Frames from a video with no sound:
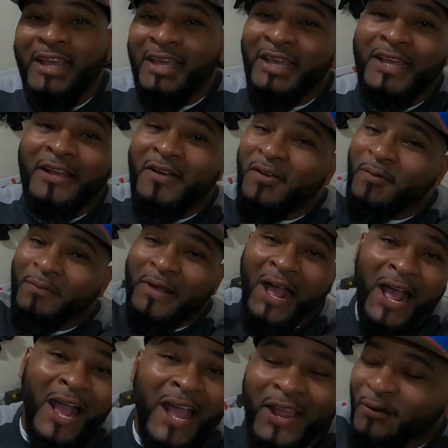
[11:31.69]
Him,
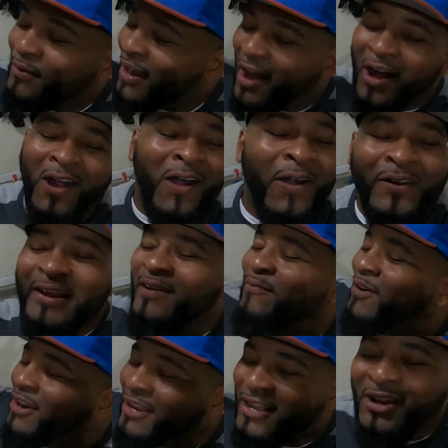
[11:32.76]
Ira, all
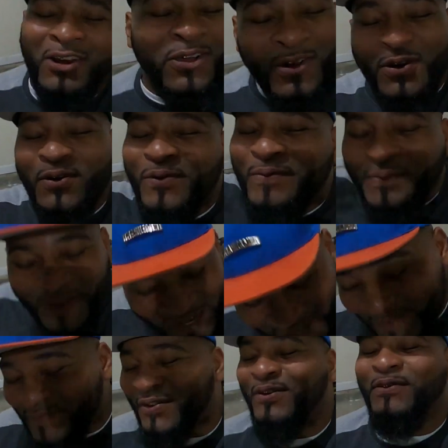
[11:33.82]
them are cool
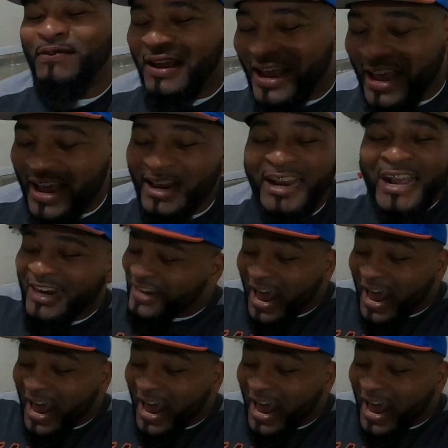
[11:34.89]
people, man.